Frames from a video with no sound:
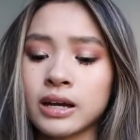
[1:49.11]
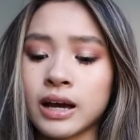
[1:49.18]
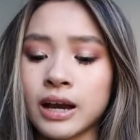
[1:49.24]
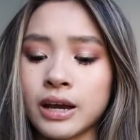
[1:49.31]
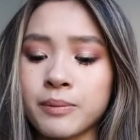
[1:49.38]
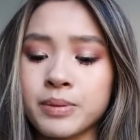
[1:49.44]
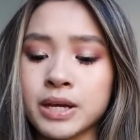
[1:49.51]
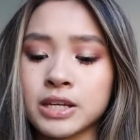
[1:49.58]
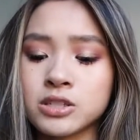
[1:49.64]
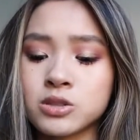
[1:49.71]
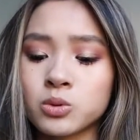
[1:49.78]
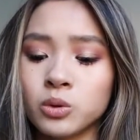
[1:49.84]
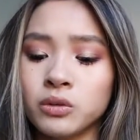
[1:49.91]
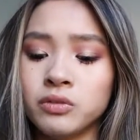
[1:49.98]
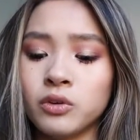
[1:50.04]
kind of be at
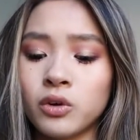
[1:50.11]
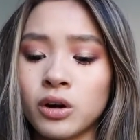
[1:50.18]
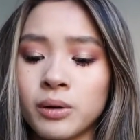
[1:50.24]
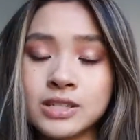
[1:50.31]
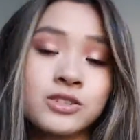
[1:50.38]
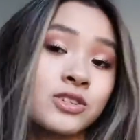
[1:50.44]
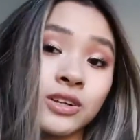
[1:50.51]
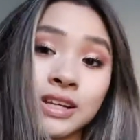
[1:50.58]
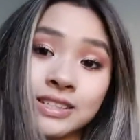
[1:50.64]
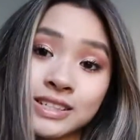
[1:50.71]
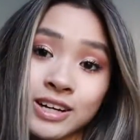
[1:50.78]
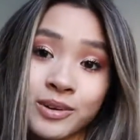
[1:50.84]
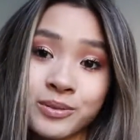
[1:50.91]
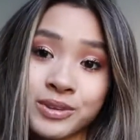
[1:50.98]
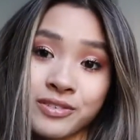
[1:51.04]
school for. So let's
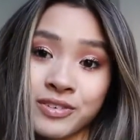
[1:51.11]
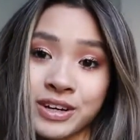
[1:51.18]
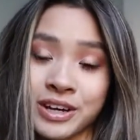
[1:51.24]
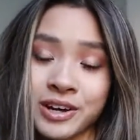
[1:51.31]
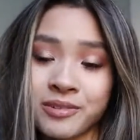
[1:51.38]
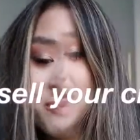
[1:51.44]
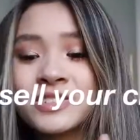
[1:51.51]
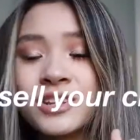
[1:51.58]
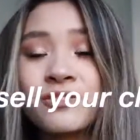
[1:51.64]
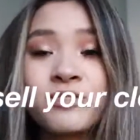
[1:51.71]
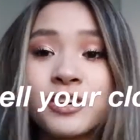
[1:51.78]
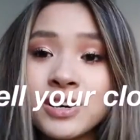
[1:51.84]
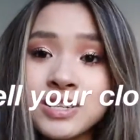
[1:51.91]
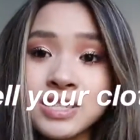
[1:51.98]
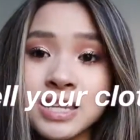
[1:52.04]
get on with the video. So the
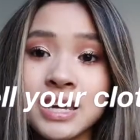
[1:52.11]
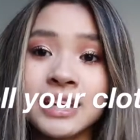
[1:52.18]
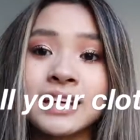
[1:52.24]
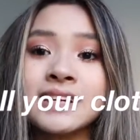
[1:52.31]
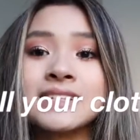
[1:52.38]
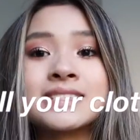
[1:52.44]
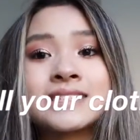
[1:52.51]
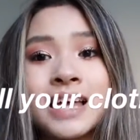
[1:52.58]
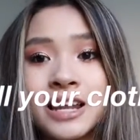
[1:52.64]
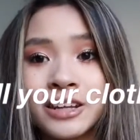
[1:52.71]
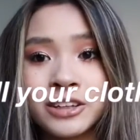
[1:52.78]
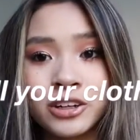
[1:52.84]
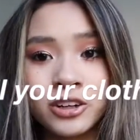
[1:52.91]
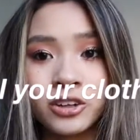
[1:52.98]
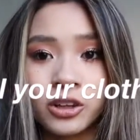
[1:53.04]
first thing is
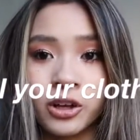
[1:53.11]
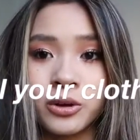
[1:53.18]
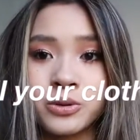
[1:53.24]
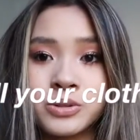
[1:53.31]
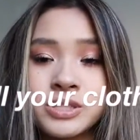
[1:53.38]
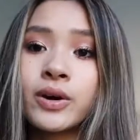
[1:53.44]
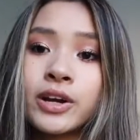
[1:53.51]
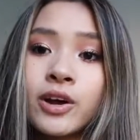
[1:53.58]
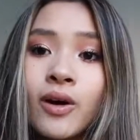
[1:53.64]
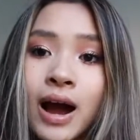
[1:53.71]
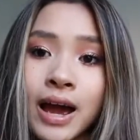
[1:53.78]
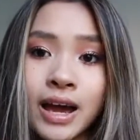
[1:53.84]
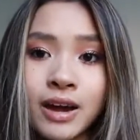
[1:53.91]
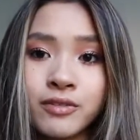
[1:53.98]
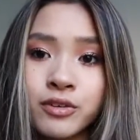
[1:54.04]
selling your clothes. So I know
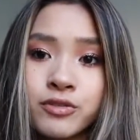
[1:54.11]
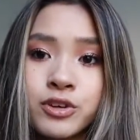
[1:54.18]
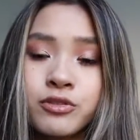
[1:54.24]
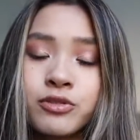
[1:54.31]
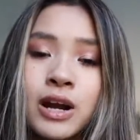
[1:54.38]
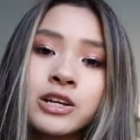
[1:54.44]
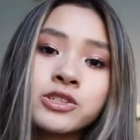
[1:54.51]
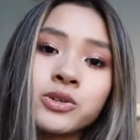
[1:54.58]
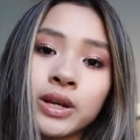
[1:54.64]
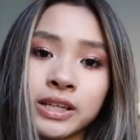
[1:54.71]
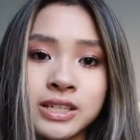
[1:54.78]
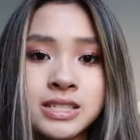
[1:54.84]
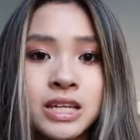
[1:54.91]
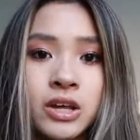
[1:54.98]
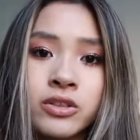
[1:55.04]
I have a few friends who
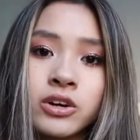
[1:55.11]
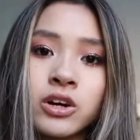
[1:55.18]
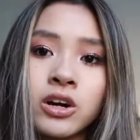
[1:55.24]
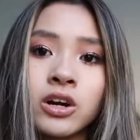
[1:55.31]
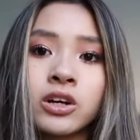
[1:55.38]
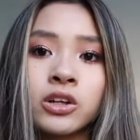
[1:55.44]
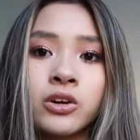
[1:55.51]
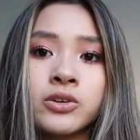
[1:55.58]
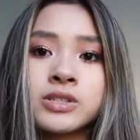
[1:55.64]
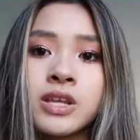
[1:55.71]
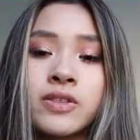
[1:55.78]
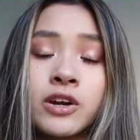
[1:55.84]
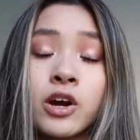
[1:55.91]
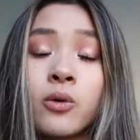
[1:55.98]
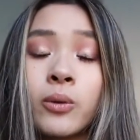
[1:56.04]
like to sell their clothes
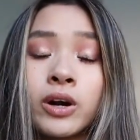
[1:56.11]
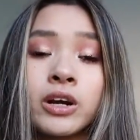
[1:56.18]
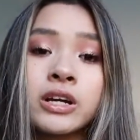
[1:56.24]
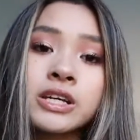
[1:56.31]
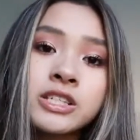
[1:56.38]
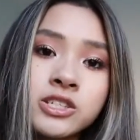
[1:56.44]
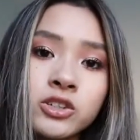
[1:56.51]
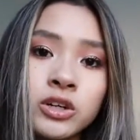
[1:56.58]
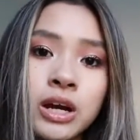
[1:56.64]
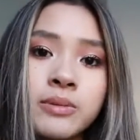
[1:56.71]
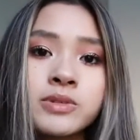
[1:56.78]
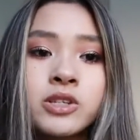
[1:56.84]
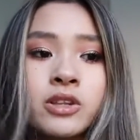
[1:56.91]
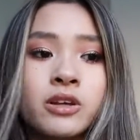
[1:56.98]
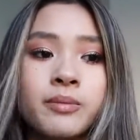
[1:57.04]
that they don't wear on
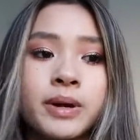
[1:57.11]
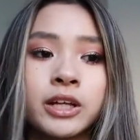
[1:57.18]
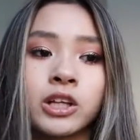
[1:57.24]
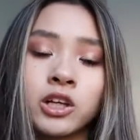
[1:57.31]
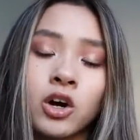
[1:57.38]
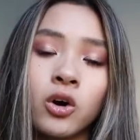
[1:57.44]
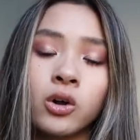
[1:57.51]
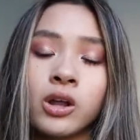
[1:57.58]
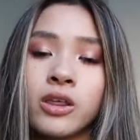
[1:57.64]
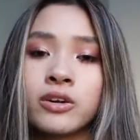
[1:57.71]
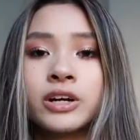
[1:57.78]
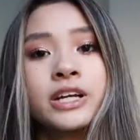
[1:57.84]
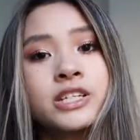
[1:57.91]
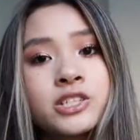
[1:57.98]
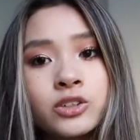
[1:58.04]
Instagram, so they'll make like a whole
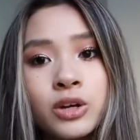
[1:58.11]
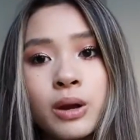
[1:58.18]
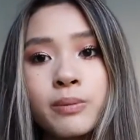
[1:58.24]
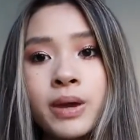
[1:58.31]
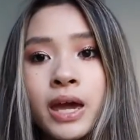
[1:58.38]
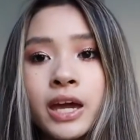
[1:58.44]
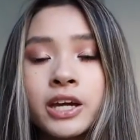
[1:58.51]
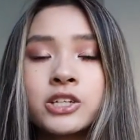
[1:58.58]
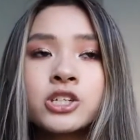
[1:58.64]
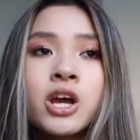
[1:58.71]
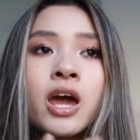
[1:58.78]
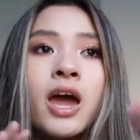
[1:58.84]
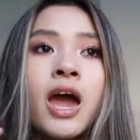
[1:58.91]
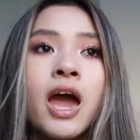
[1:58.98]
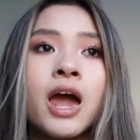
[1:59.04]
other Instagram page
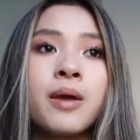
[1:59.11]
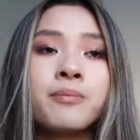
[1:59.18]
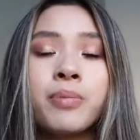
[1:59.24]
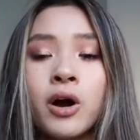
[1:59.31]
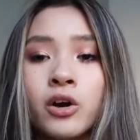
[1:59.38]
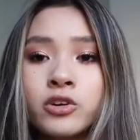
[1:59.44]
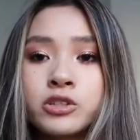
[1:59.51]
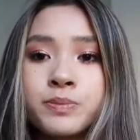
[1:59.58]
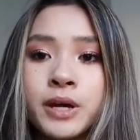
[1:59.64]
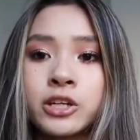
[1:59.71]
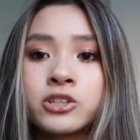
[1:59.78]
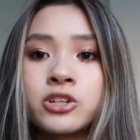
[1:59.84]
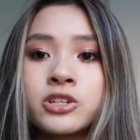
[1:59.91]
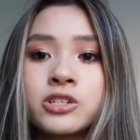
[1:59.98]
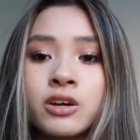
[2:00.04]
and post
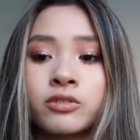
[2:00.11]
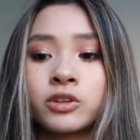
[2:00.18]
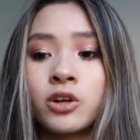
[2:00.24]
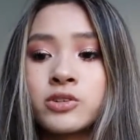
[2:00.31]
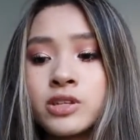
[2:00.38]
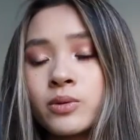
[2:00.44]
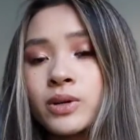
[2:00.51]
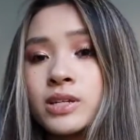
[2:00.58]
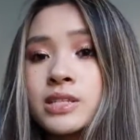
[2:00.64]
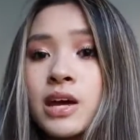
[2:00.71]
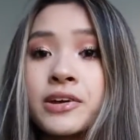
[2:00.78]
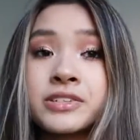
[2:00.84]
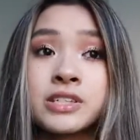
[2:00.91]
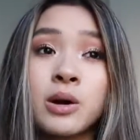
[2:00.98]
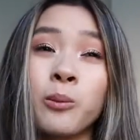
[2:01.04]
pictures of clothes they want to
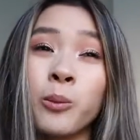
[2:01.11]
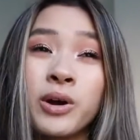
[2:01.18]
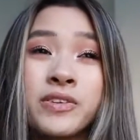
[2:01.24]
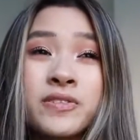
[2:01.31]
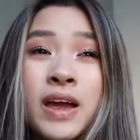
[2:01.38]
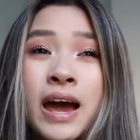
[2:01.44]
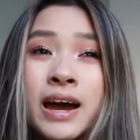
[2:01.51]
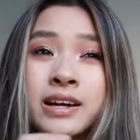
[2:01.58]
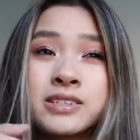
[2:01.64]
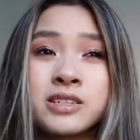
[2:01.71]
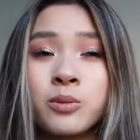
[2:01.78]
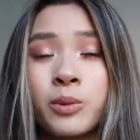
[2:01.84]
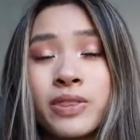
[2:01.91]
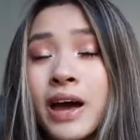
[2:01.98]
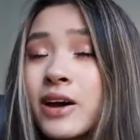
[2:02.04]
sell, some with tags,
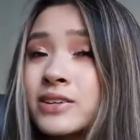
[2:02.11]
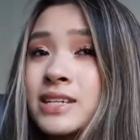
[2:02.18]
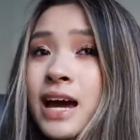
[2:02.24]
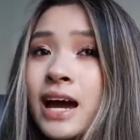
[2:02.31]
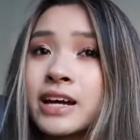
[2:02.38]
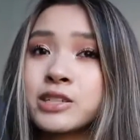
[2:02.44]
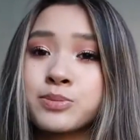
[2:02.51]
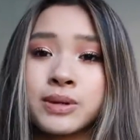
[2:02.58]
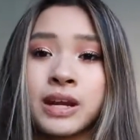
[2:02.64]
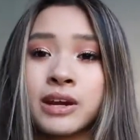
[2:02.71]
some without tags,